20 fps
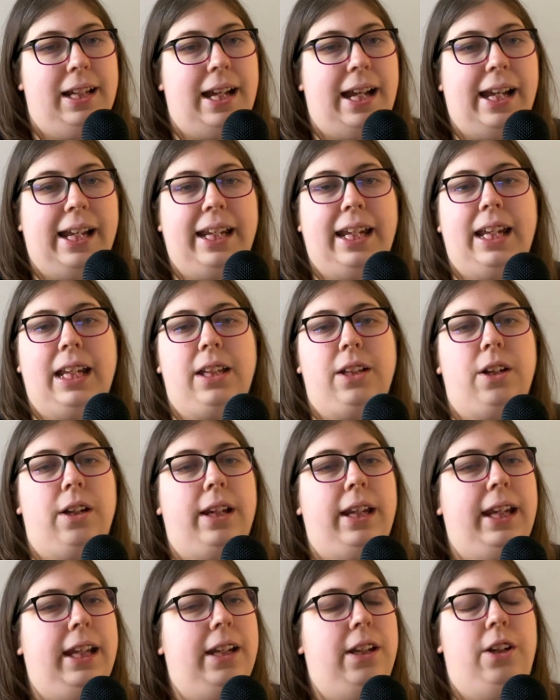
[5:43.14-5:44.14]
I ain't
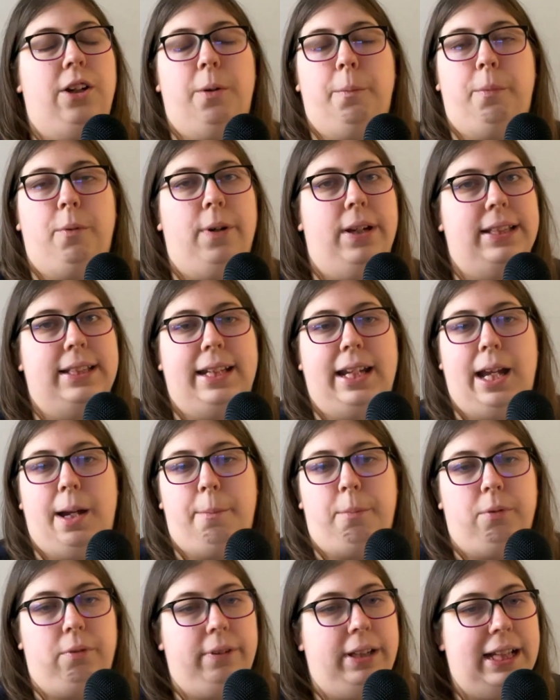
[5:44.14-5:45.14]
eating no poison
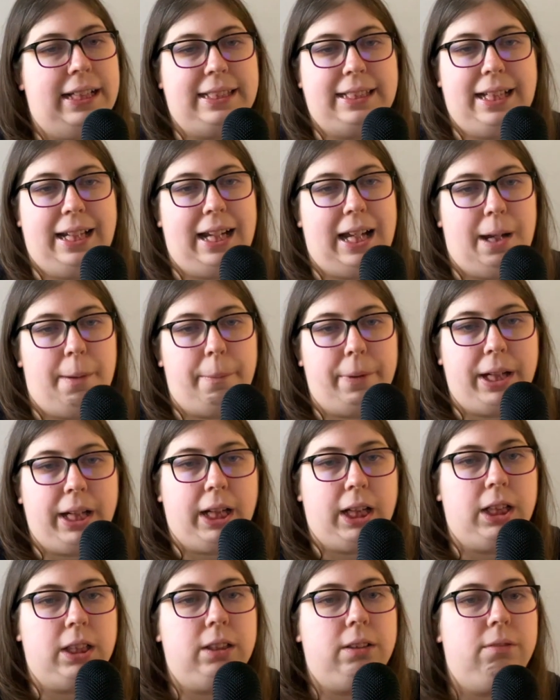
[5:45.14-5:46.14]
apple. That's not
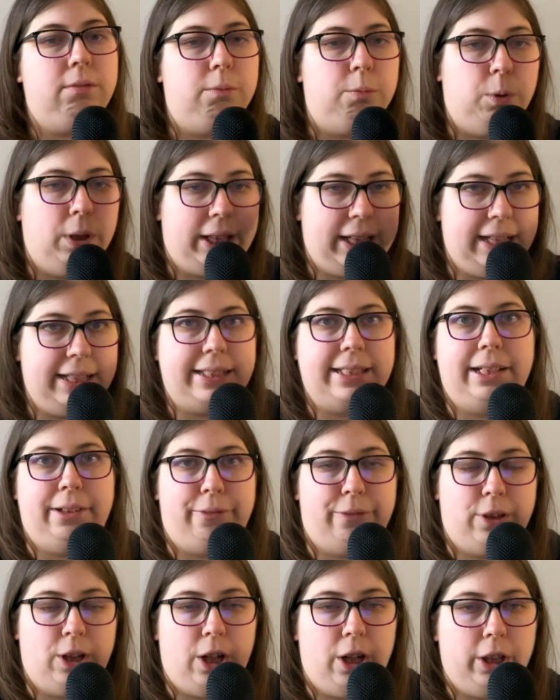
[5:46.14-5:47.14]
happening were kissing a
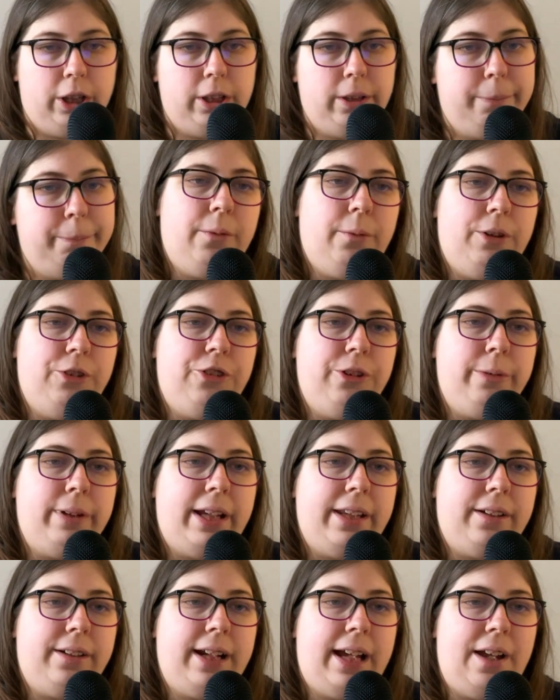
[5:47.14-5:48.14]
frog. Would you
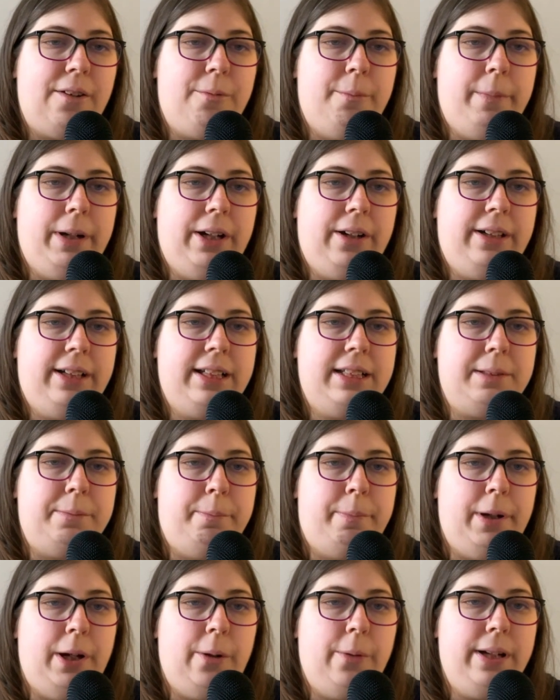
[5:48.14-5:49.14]
rather have Merida's
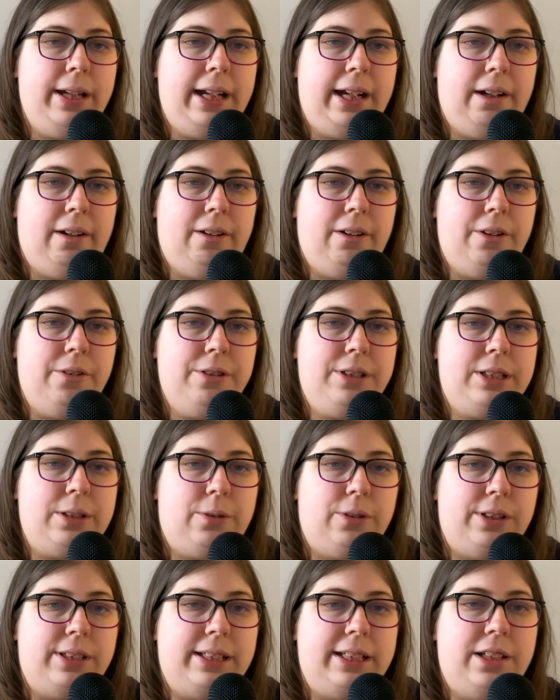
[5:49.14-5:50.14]
bow and arrows
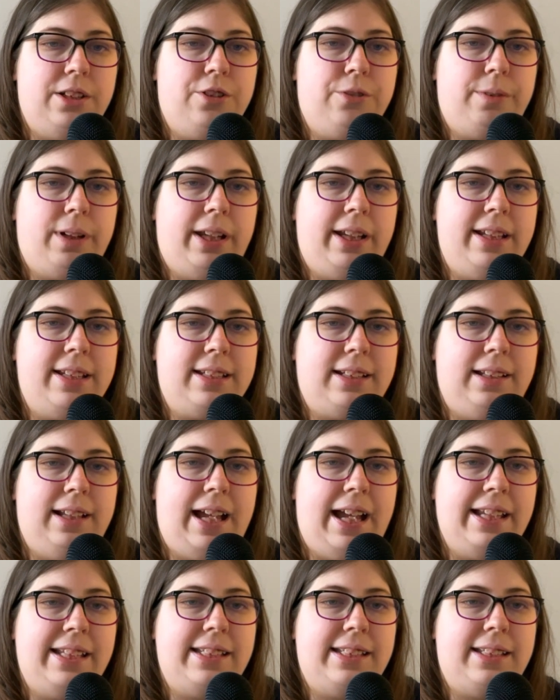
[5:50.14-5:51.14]
or Cinderella's
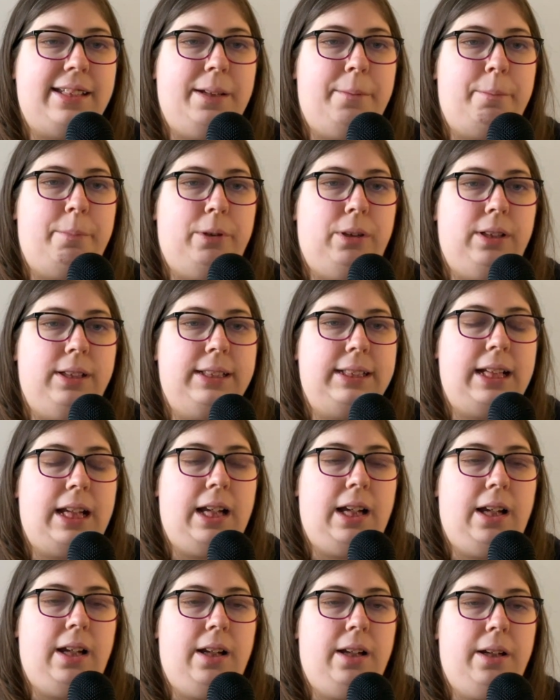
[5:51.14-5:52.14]
glass slippers?
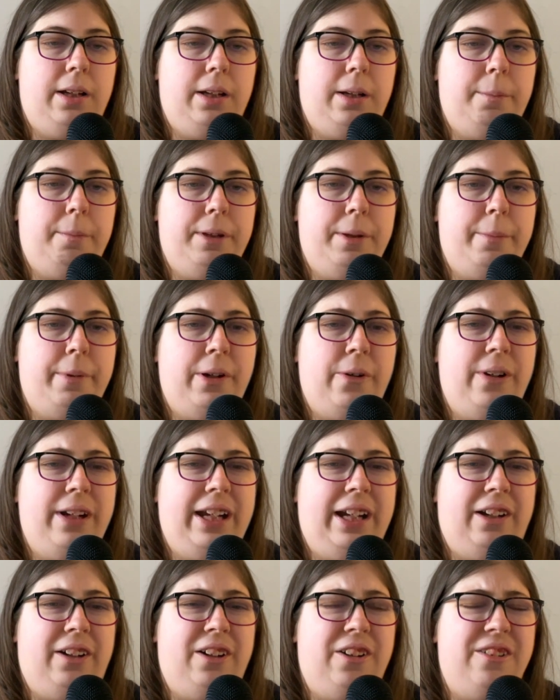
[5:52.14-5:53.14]
Um, the bow and
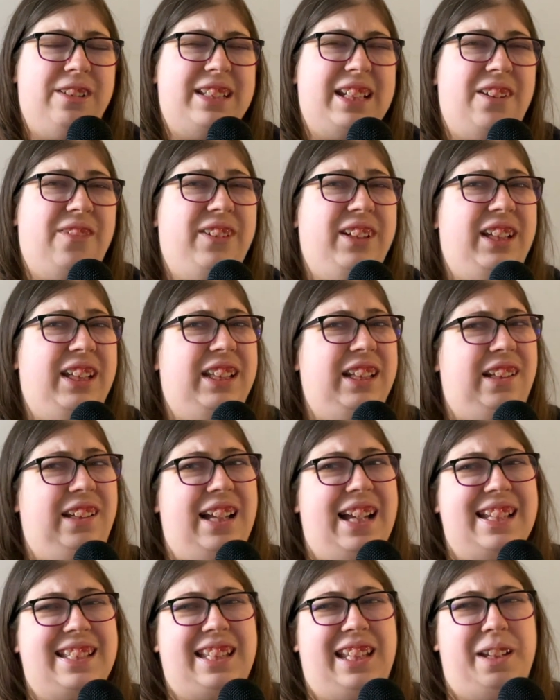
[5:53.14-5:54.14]
arrows. I feel like the
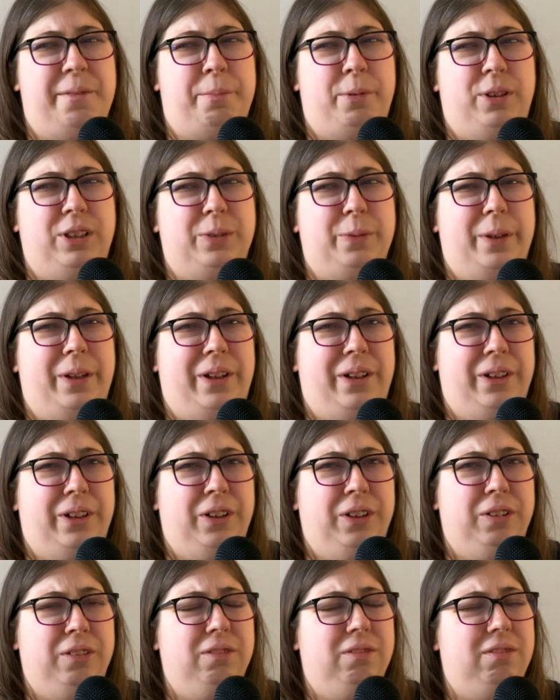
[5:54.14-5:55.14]
glass slippers would
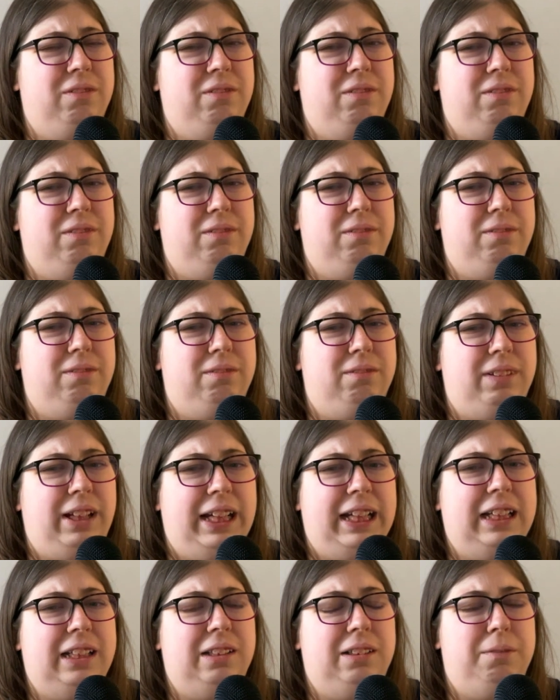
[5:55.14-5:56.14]
hurt
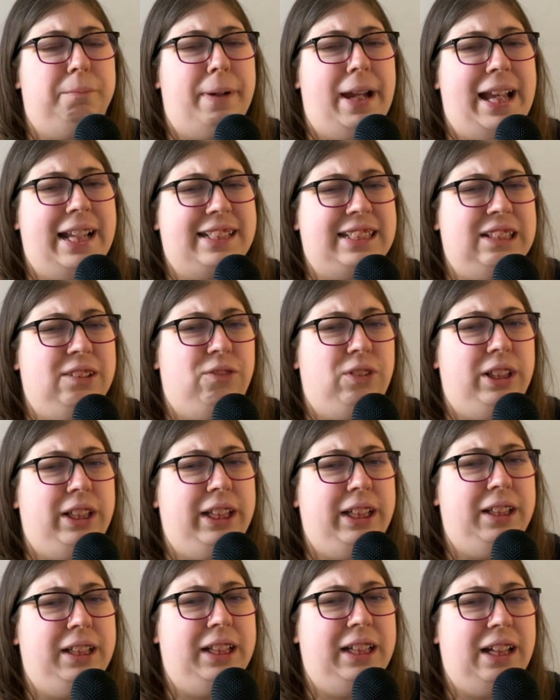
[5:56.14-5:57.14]
like
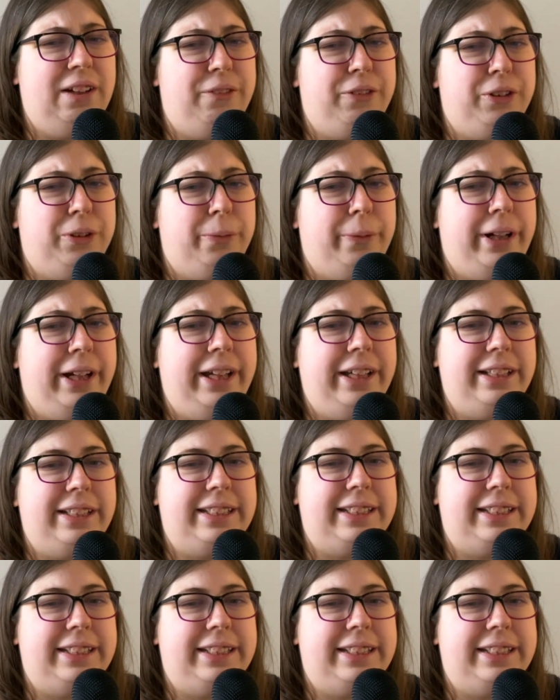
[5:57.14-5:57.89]
massively after a while.